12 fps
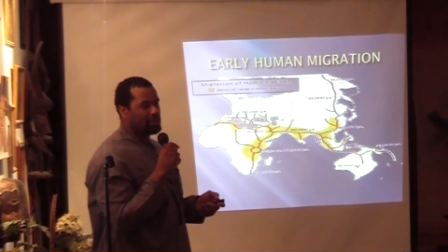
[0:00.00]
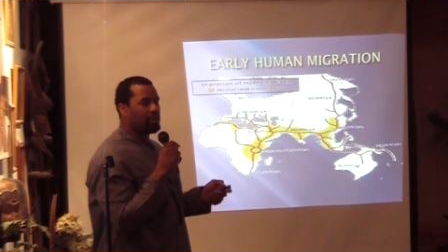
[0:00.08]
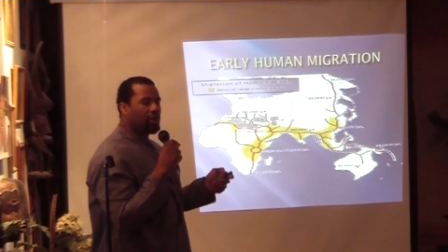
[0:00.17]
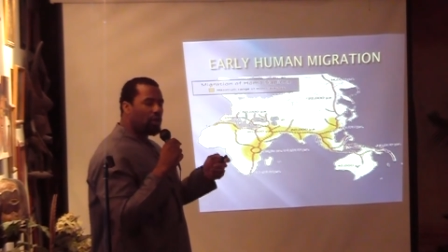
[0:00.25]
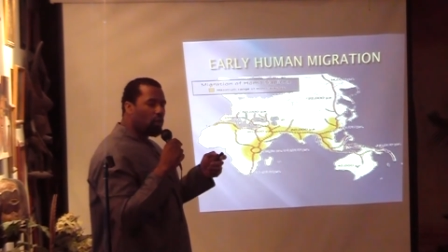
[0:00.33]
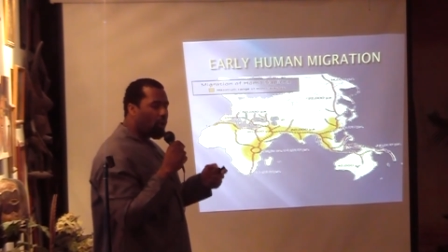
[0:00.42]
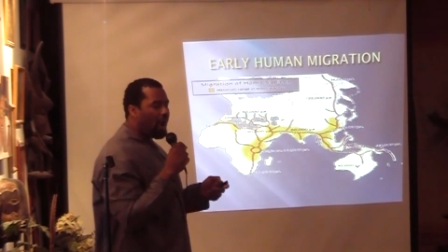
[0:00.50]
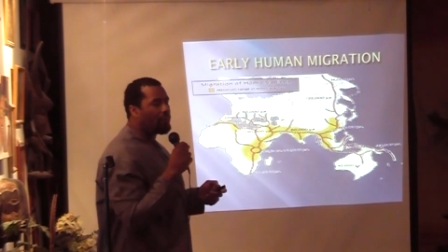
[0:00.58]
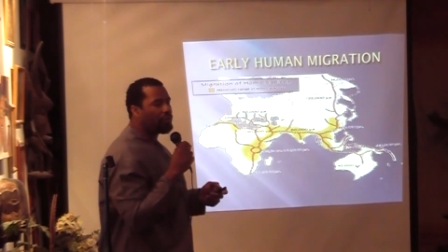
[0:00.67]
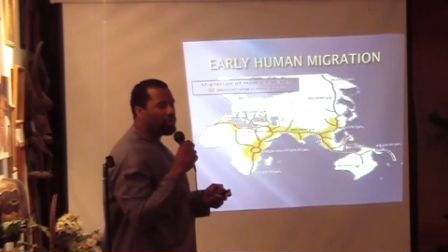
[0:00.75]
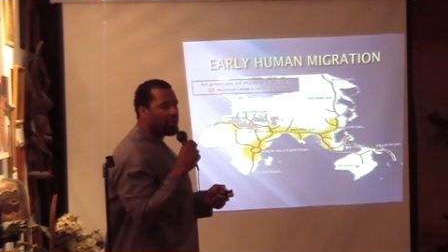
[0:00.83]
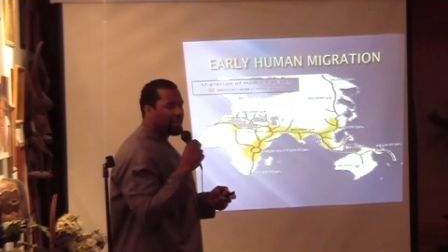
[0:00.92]
person.
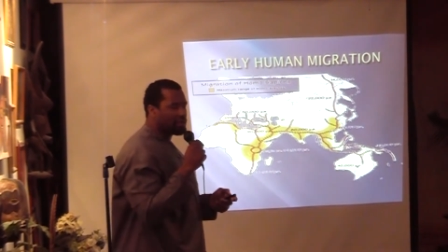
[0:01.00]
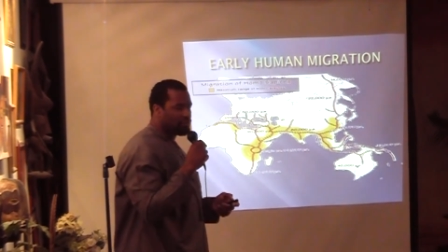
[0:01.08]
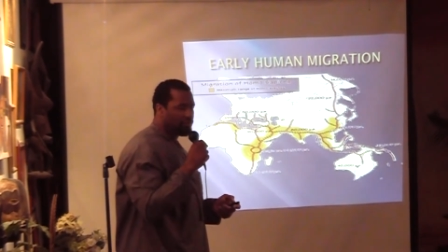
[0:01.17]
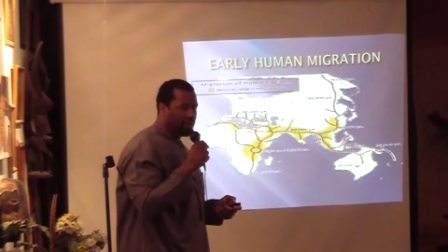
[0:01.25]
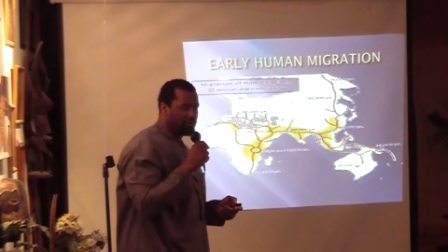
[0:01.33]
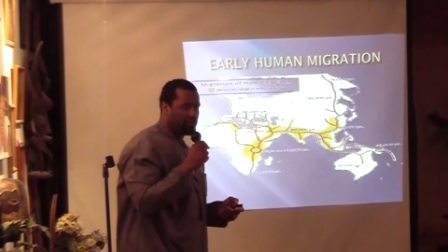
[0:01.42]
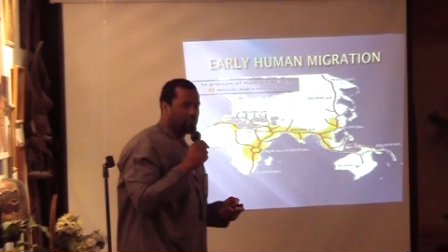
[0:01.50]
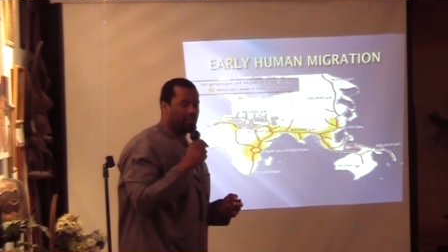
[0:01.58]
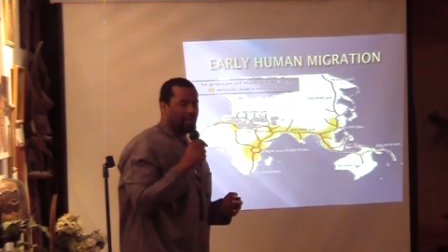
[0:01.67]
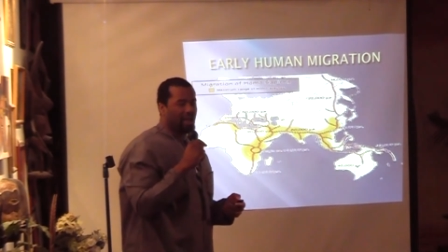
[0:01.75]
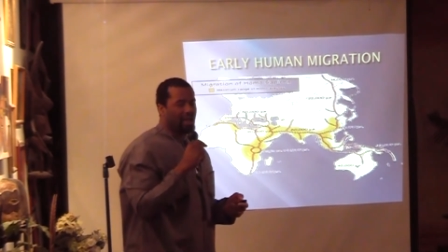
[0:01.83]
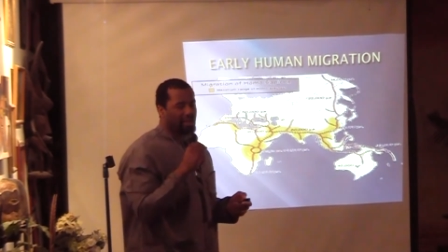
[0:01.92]
Why were you less favored?
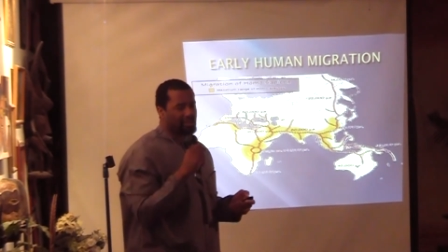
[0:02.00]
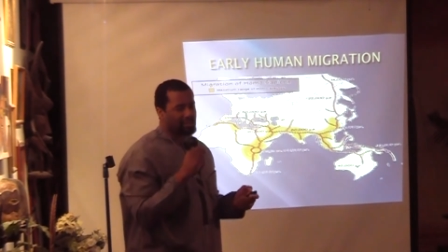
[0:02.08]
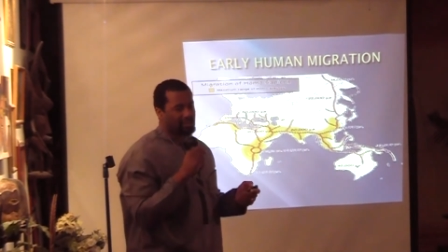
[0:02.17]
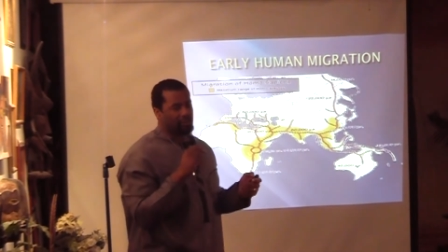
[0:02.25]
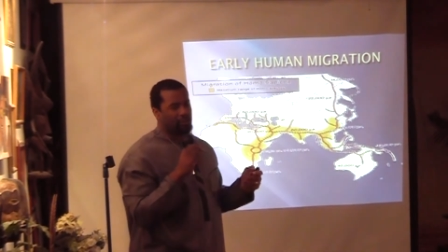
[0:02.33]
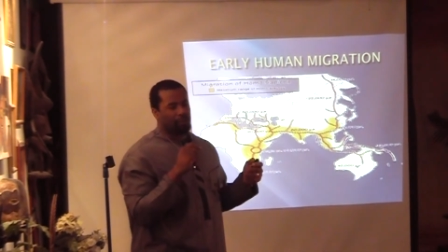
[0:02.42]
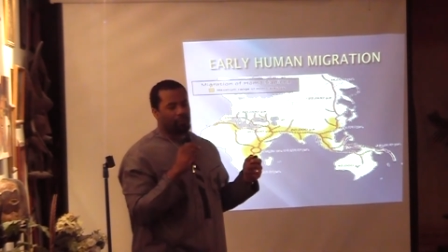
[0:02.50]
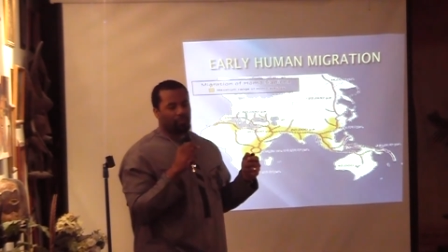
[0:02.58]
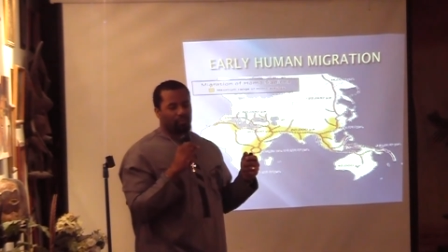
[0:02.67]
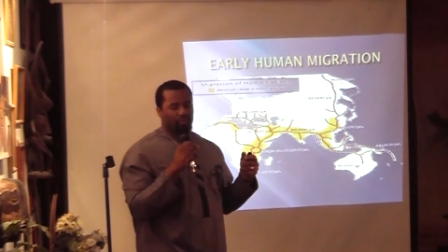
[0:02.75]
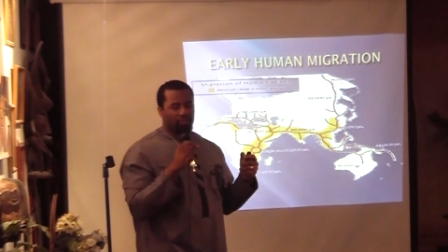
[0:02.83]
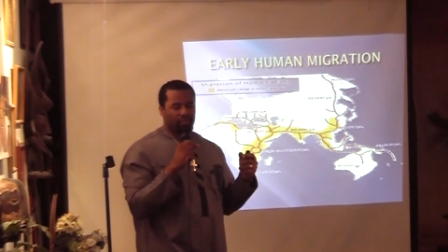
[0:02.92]
Because
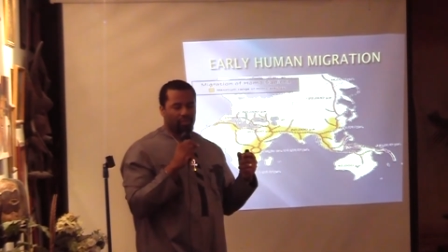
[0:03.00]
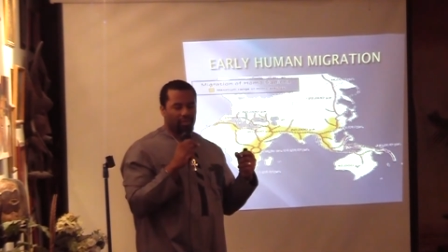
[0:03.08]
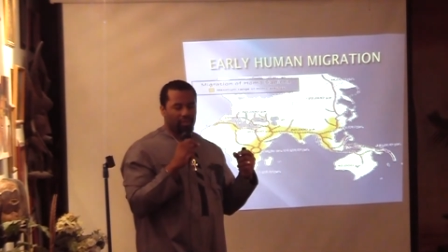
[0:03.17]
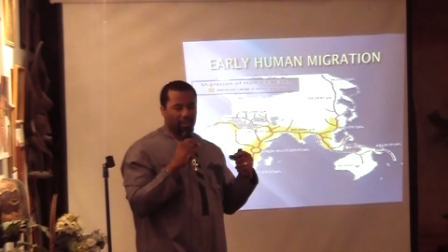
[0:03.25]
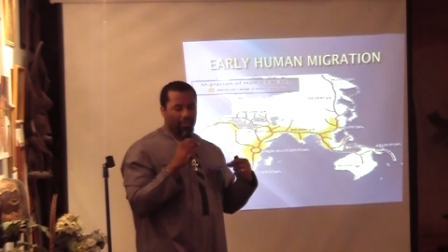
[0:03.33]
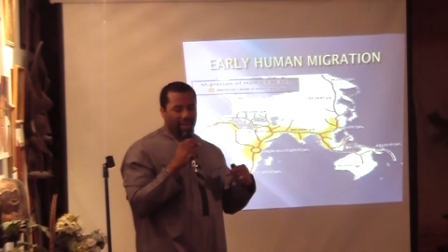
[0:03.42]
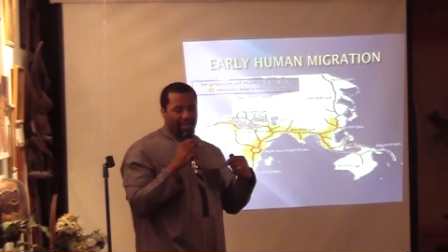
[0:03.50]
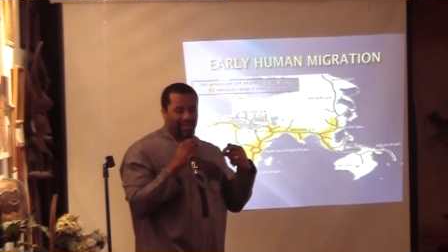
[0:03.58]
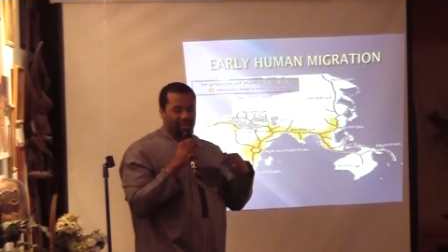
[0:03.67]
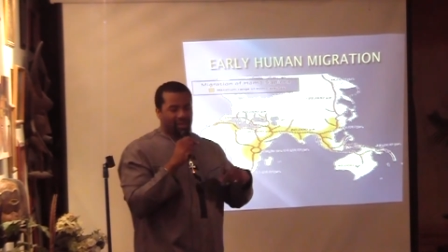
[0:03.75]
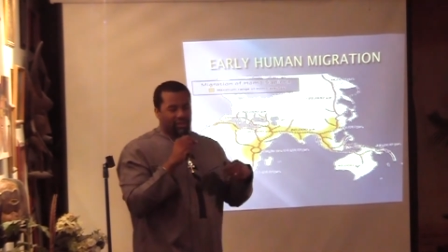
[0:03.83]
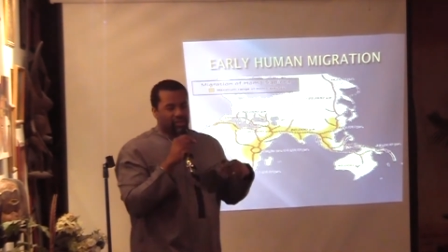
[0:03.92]
the
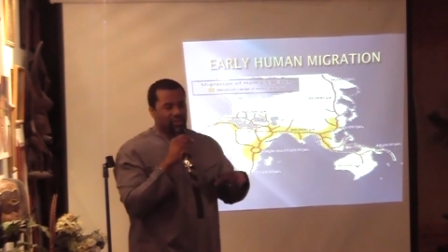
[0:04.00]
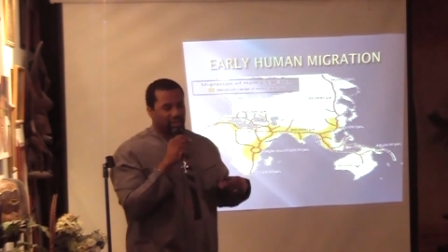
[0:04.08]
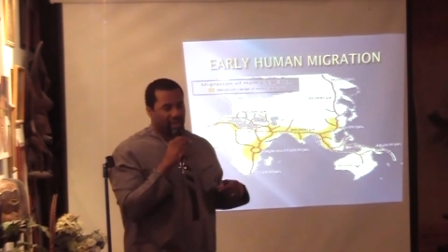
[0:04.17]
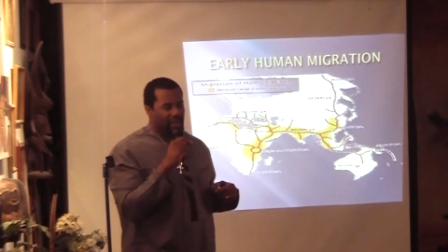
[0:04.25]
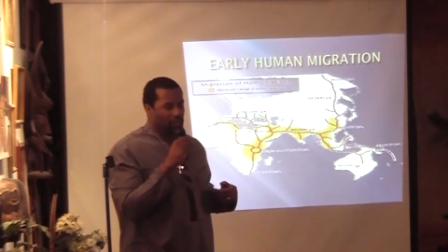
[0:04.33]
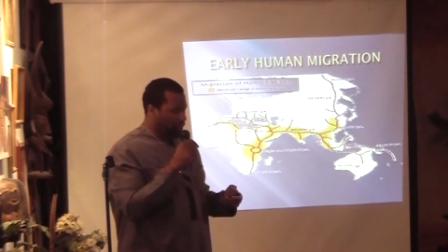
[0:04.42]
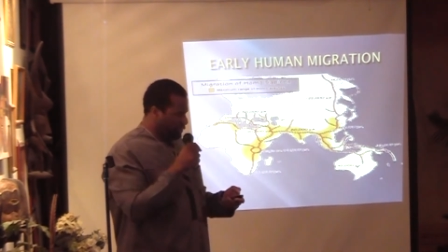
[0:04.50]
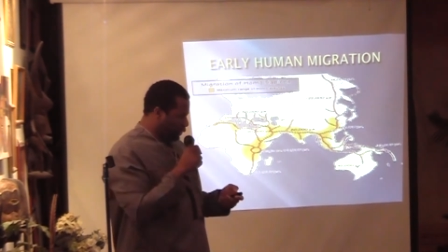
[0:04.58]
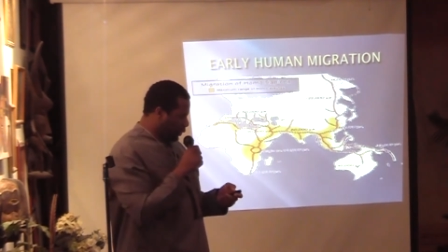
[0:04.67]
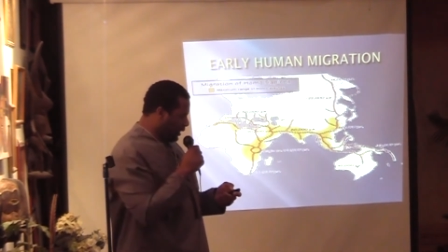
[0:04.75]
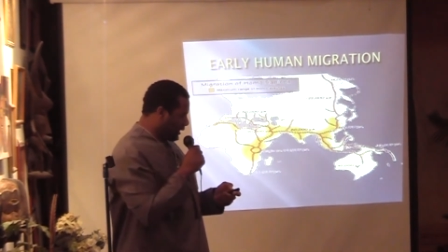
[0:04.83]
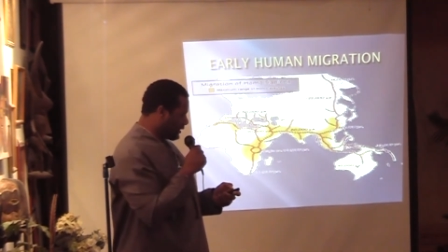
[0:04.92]
melanin in your skin, which